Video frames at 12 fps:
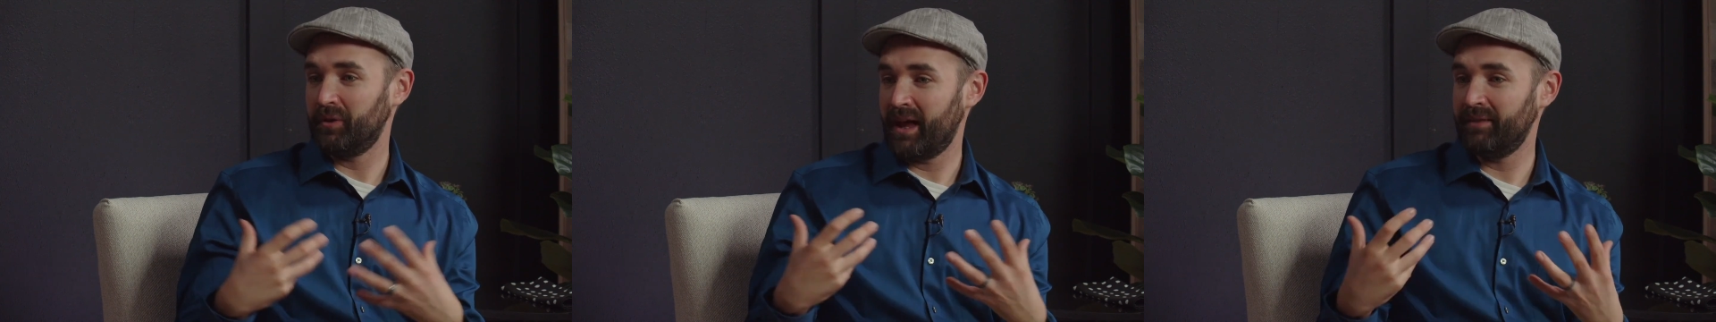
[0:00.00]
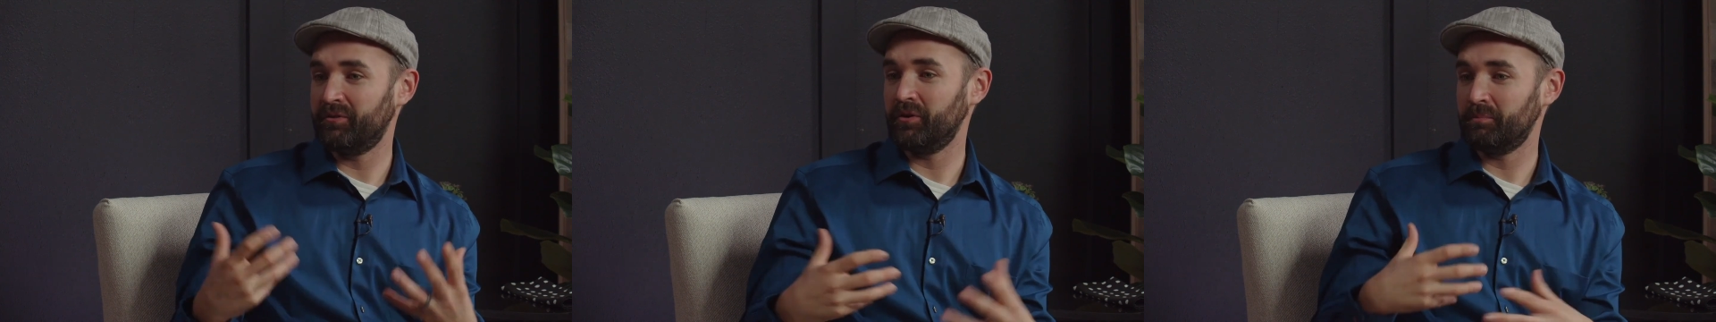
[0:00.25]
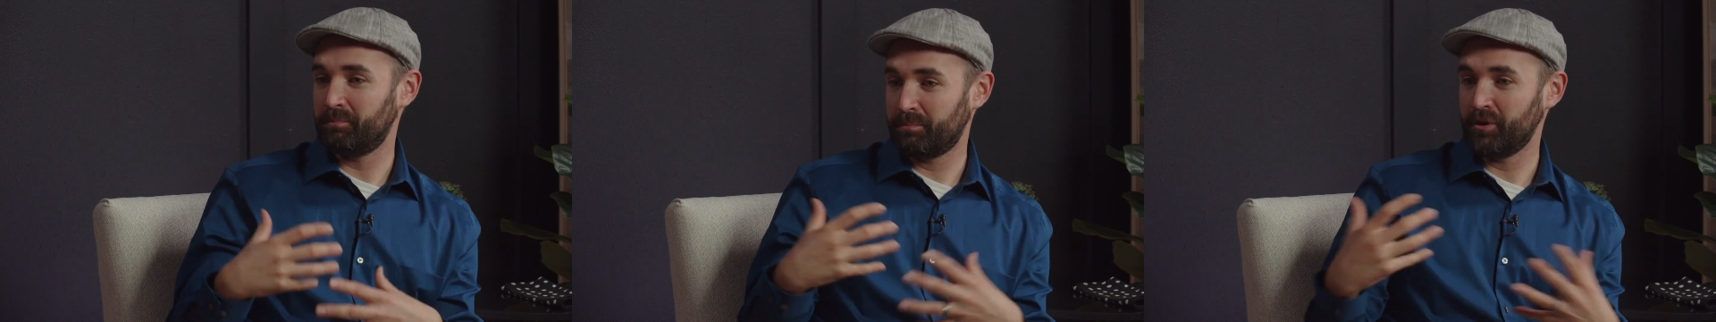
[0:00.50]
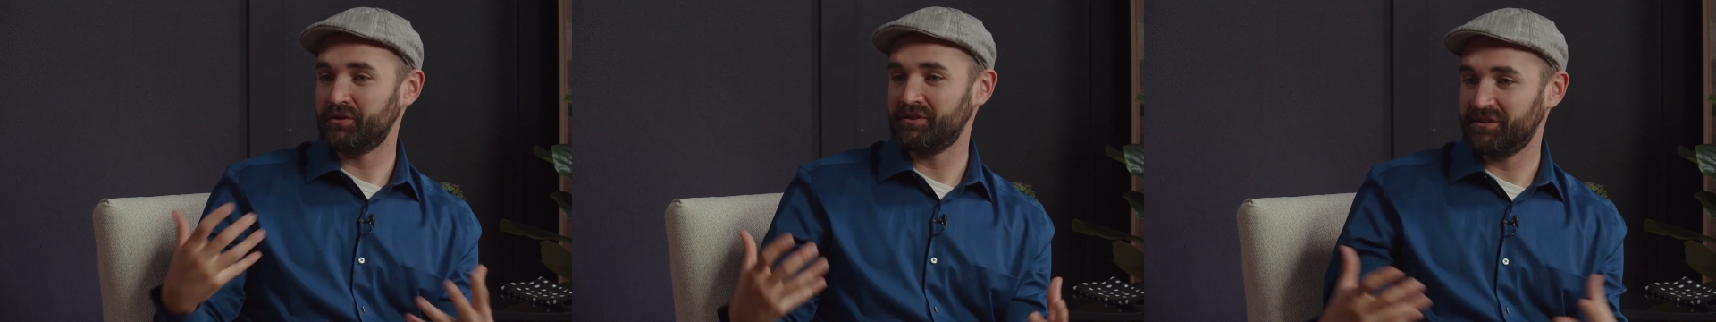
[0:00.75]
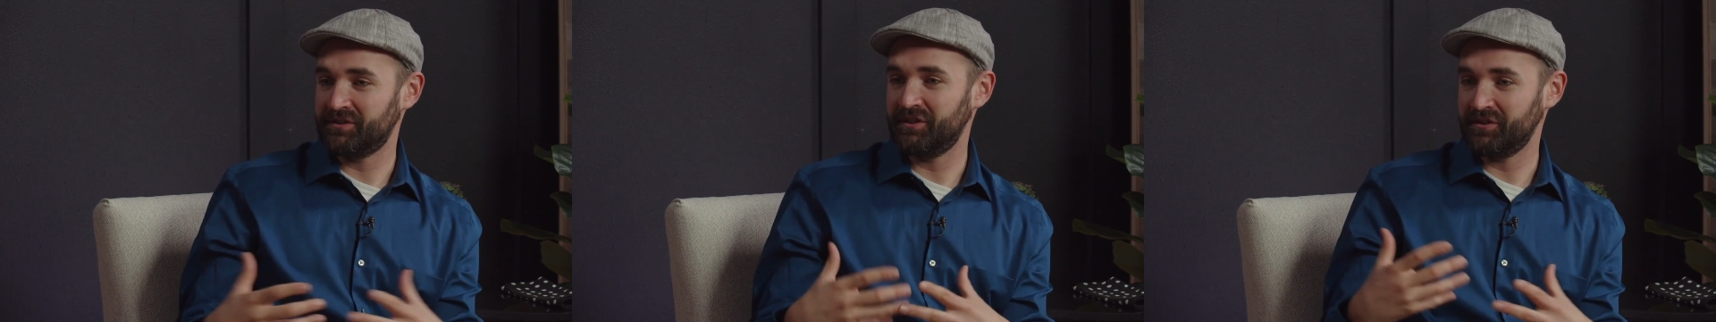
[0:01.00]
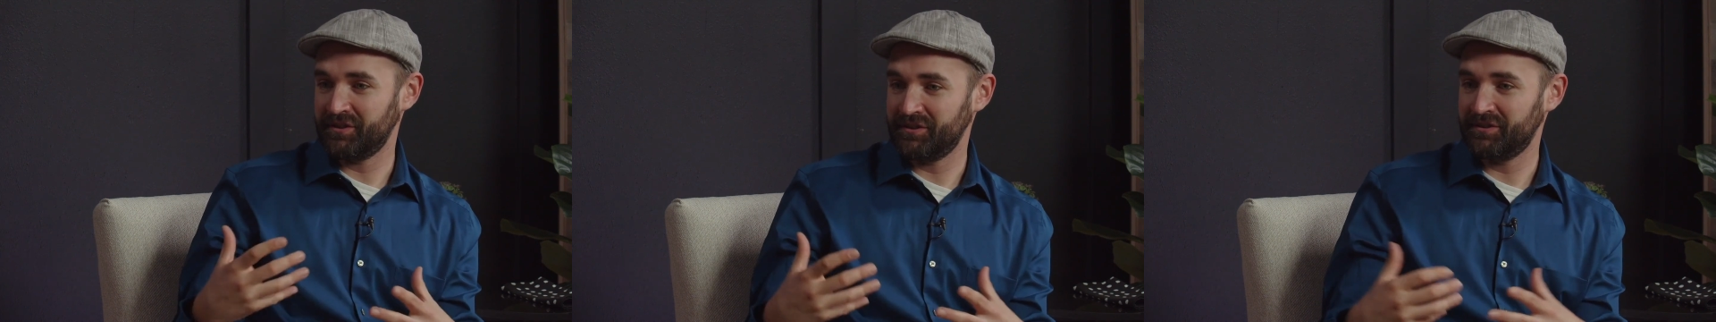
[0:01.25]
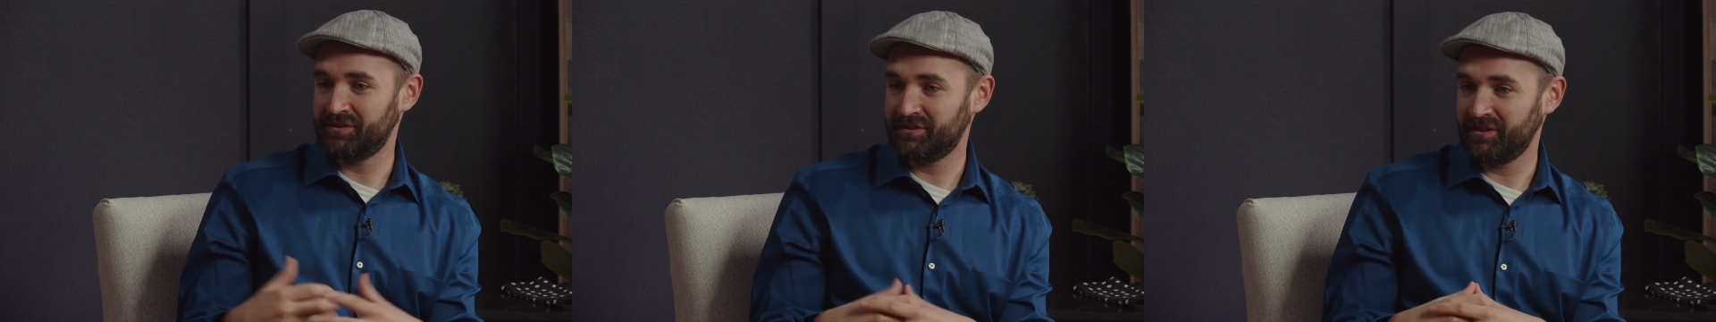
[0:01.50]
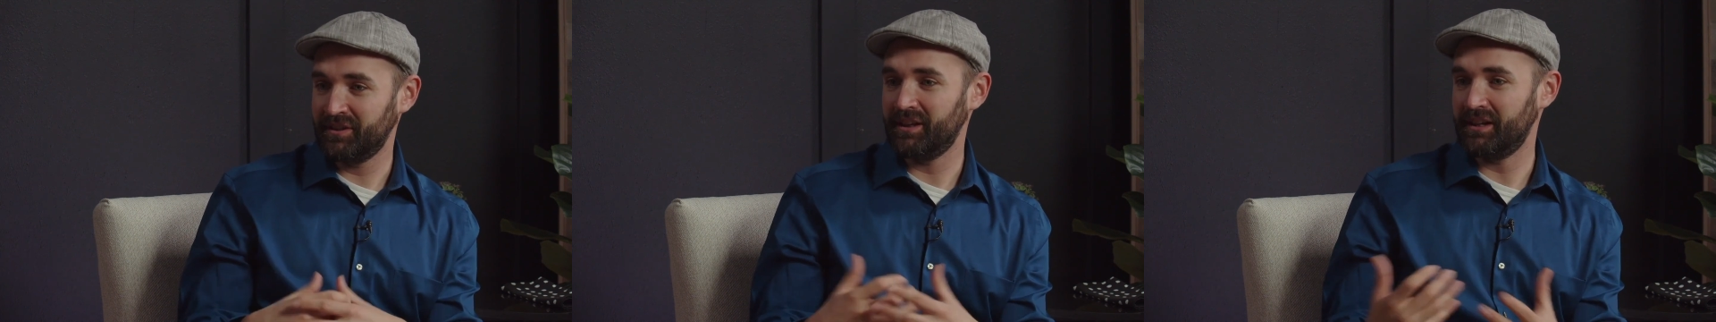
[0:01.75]
heavier purchase
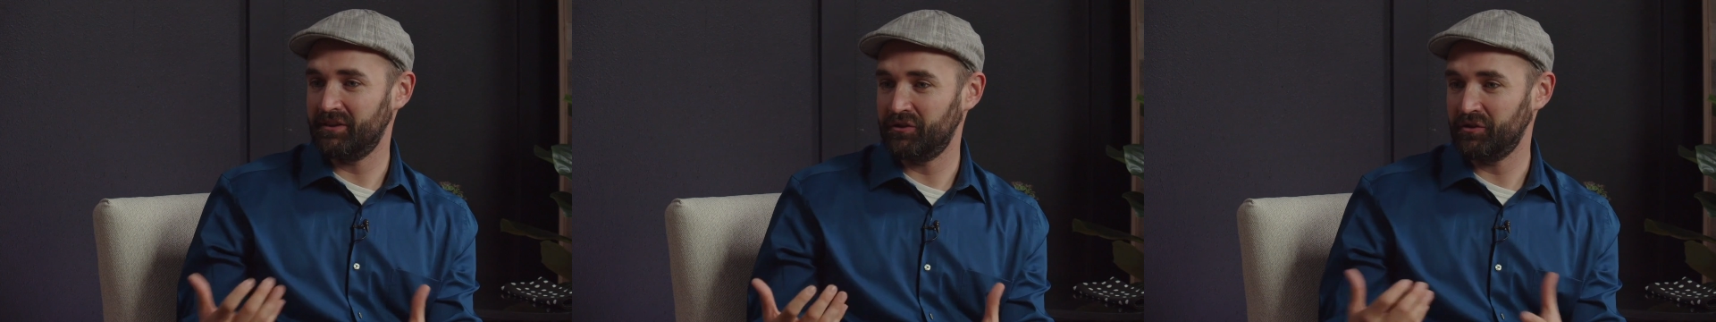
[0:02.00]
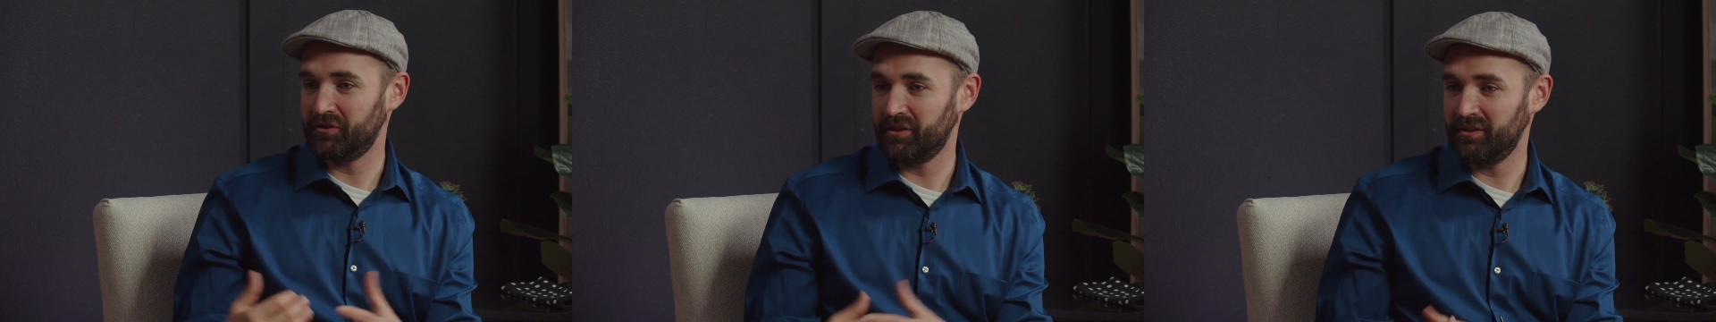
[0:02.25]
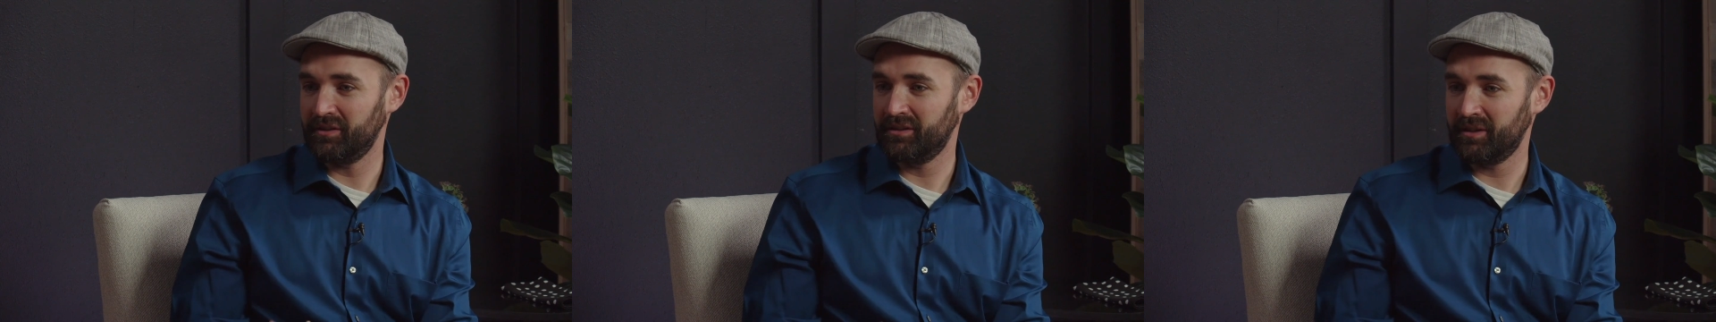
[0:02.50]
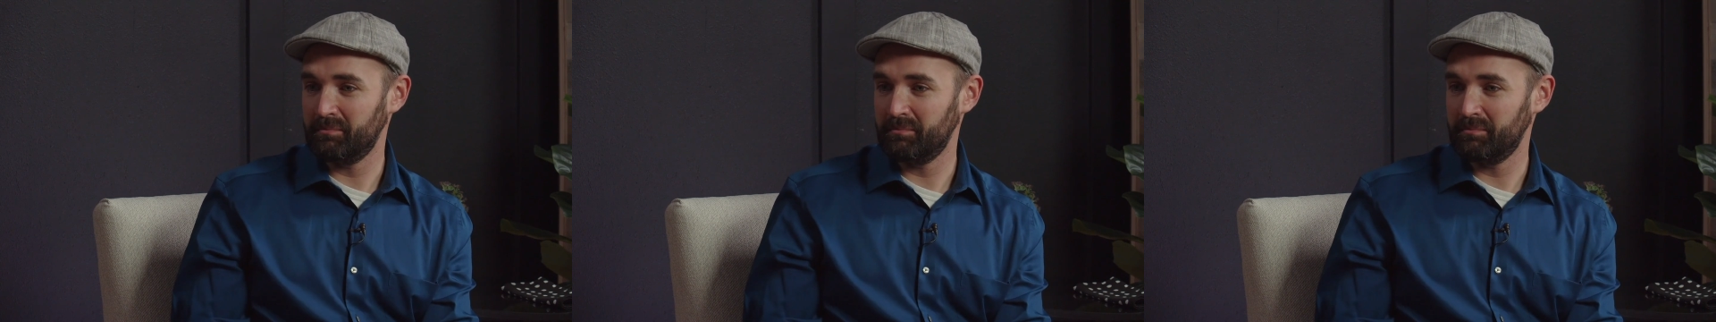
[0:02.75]
decisions a lot easier to